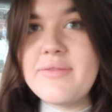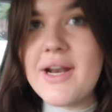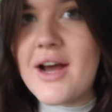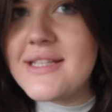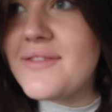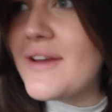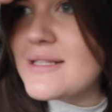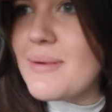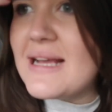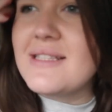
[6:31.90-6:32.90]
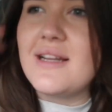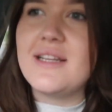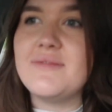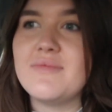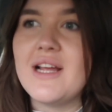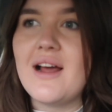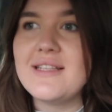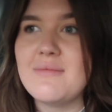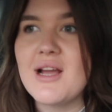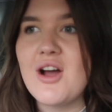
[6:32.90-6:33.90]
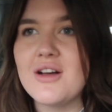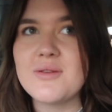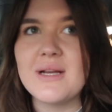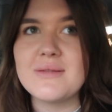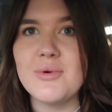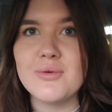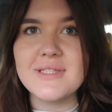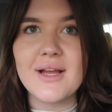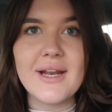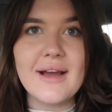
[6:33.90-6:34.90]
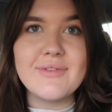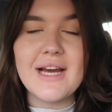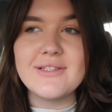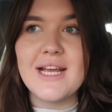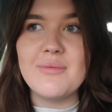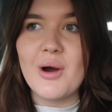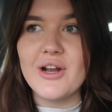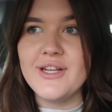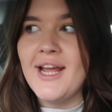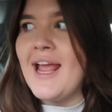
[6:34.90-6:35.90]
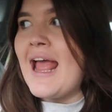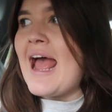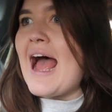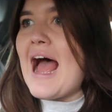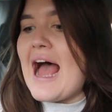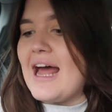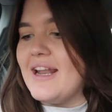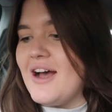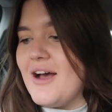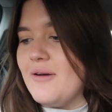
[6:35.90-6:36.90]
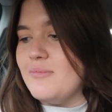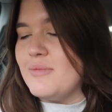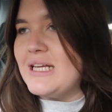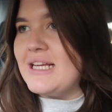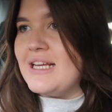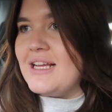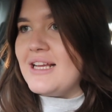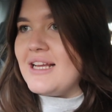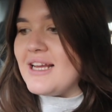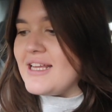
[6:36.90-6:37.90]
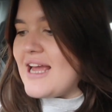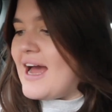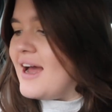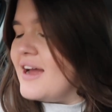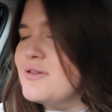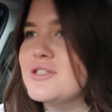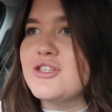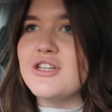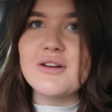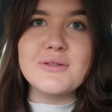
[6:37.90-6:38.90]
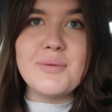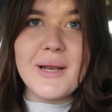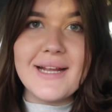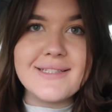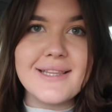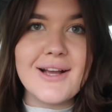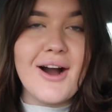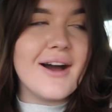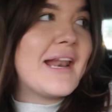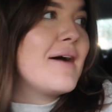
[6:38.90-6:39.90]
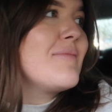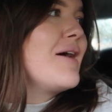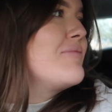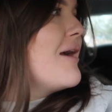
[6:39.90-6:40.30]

with a nice affix base, and I didn't realize that my car's quite small because I only have an Audi A1. And yeah, it was a struggle to put it into the car. Now I'm out of